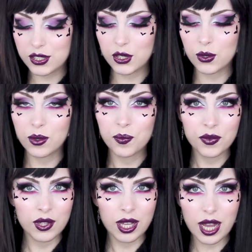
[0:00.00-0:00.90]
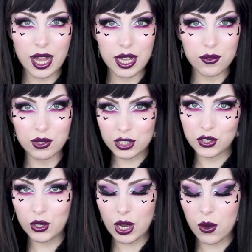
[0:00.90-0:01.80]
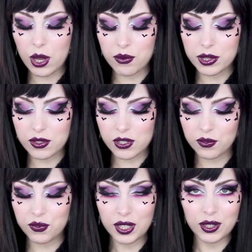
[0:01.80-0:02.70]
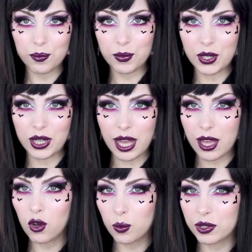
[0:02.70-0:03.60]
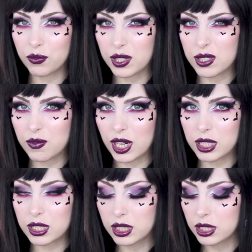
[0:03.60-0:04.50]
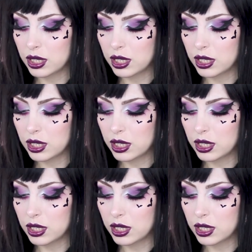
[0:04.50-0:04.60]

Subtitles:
so I really don't know how everything's gonna fit, but I hope it fits right.